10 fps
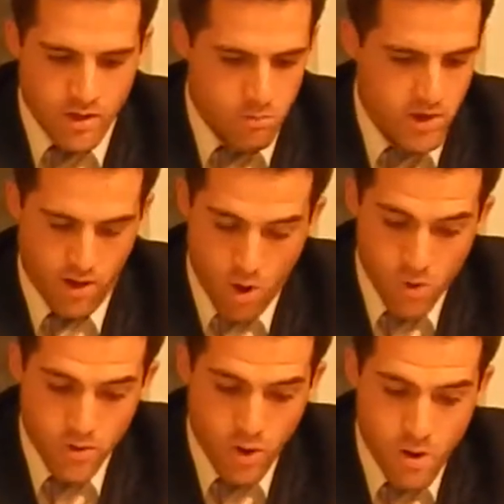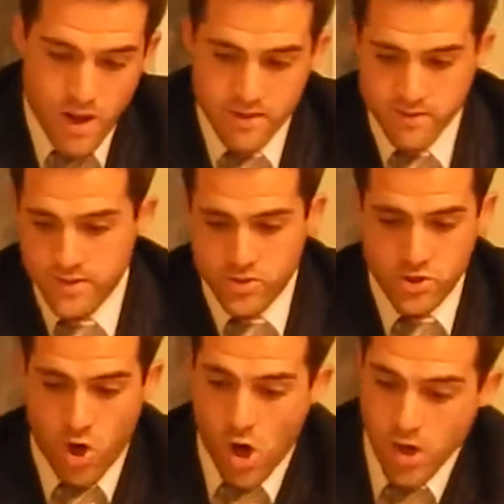But all in all, I think
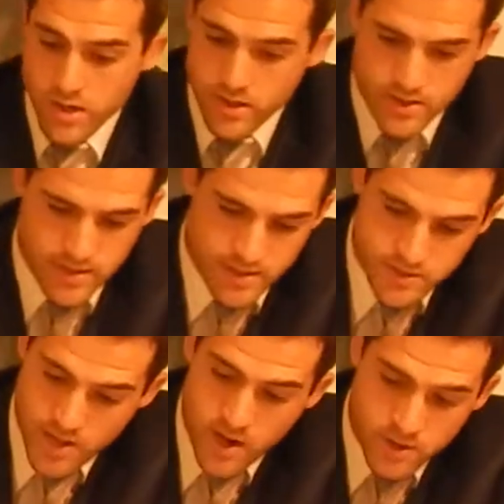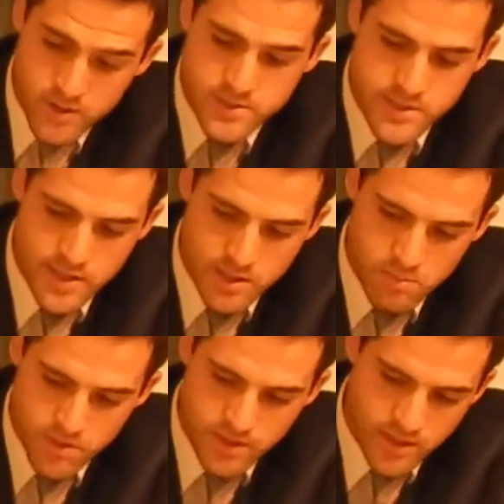John, he's got a good
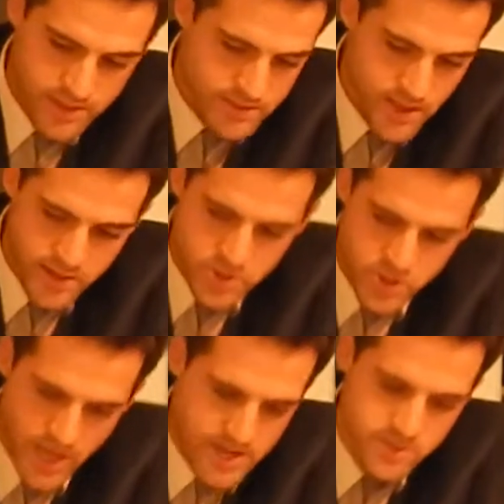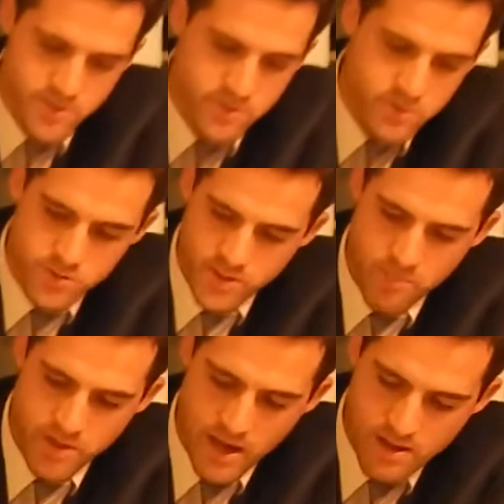team. He's got a chance to do
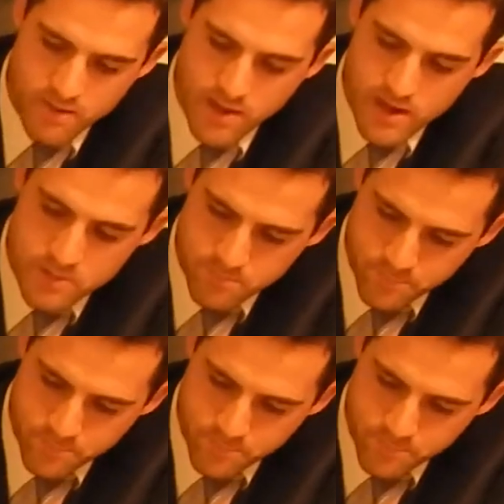something out there.